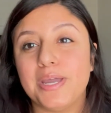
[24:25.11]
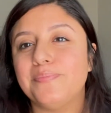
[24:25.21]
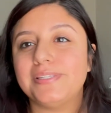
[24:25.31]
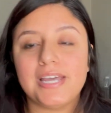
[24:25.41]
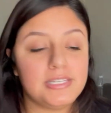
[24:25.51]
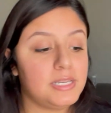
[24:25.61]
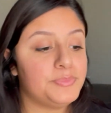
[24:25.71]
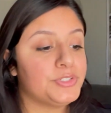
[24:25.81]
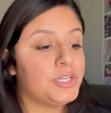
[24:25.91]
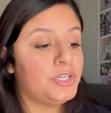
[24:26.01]
And besides, I'm
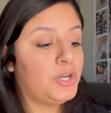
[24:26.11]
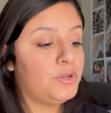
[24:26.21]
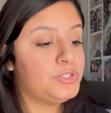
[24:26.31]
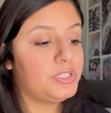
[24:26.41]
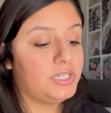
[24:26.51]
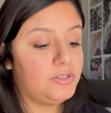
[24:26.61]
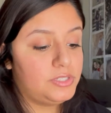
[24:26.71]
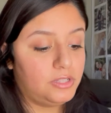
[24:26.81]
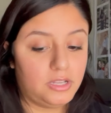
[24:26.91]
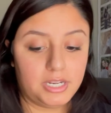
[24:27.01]
just gonna go to the nail
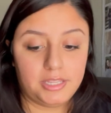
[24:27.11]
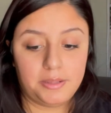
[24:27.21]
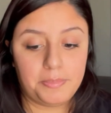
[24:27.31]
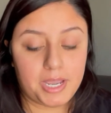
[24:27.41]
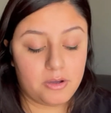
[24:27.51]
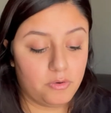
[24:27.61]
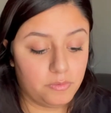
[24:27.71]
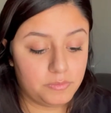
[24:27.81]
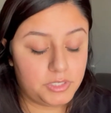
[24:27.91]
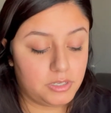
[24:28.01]
salon and then back
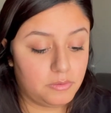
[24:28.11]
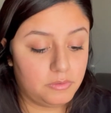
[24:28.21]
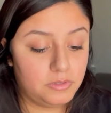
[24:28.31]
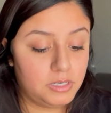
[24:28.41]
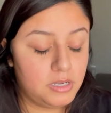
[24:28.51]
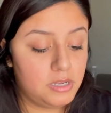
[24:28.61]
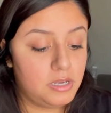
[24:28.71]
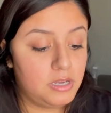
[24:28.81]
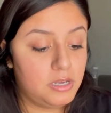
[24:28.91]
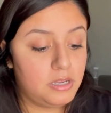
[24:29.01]
home, so
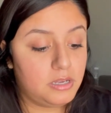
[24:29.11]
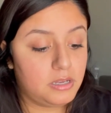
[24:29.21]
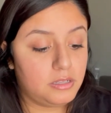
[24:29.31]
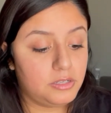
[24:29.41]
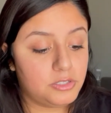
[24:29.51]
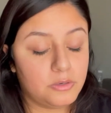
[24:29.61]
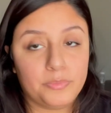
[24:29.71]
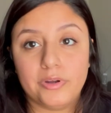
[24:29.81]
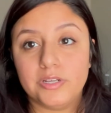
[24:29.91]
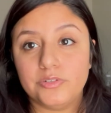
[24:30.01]
there's no
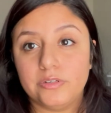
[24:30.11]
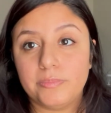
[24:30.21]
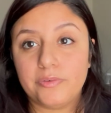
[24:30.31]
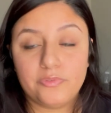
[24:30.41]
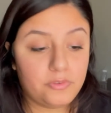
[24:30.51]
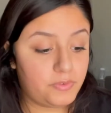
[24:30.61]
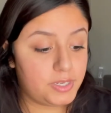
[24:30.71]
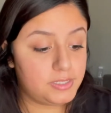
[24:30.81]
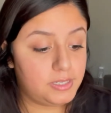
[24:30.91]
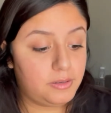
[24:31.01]
point in doing my full
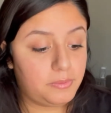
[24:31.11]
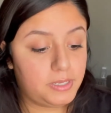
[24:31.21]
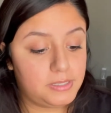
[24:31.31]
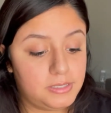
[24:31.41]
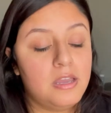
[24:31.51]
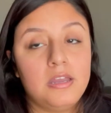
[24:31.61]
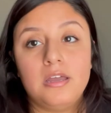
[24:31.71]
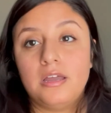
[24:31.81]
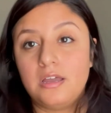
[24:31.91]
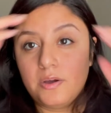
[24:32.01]
face anyways.
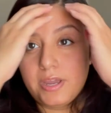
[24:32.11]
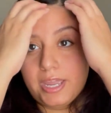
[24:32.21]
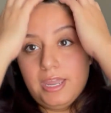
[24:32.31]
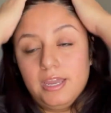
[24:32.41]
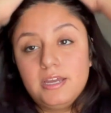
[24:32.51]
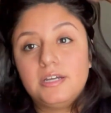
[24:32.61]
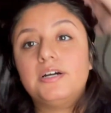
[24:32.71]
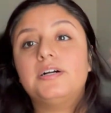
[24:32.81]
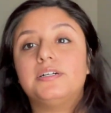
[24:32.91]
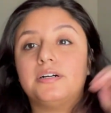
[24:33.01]
Okay,
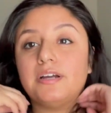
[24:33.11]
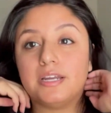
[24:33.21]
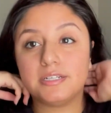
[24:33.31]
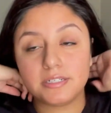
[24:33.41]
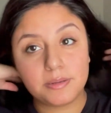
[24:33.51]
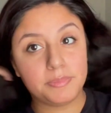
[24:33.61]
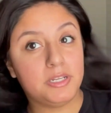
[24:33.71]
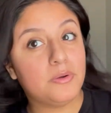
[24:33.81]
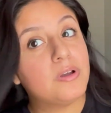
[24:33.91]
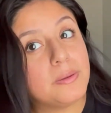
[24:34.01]
all right, I'm gonna
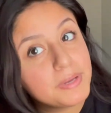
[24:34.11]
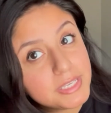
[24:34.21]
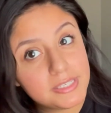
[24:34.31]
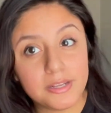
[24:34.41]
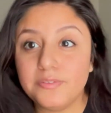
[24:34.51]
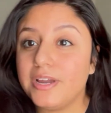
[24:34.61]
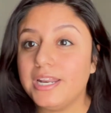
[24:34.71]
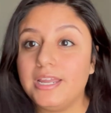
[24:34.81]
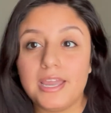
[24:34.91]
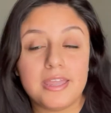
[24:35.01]
go get my son
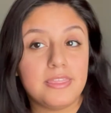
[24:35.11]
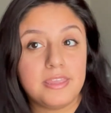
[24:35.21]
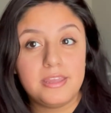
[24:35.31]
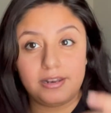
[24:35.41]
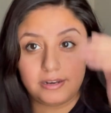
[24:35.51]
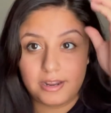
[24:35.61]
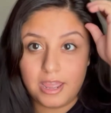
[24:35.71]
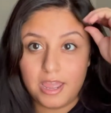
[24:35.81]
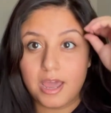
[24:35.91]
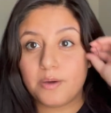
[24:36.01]
ready and then
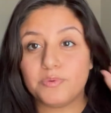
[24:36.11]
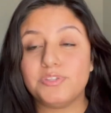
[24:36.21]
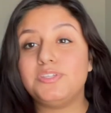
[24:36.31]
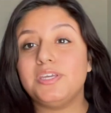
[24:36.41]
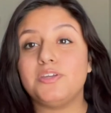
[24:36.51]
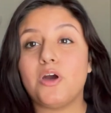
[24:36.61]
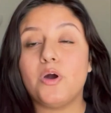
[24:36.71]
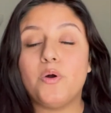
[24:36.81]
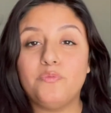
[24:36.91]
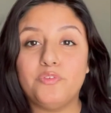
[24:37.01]
I will see y'all.
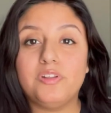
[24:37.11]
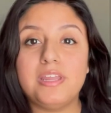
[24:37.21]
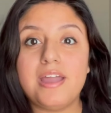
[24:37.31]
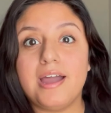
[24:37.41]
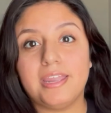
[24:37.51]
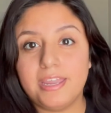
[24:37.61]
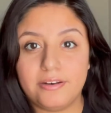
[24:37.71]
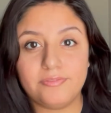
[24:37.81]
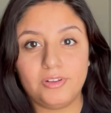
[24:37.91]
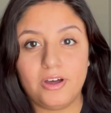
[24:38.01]
Hopefully I
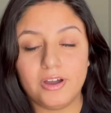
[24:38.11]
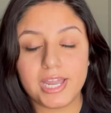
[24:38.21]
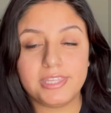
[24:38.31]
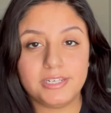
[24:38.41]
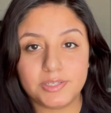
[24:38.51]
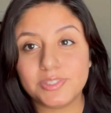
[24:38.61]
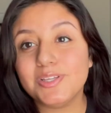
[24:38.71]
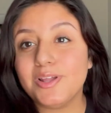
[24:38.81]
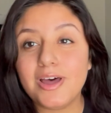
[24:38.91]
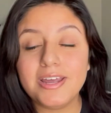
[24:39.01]
can vlog at the nail
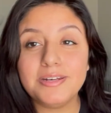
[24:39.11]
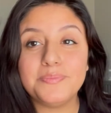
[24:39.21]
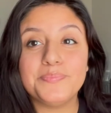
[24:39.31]
salon.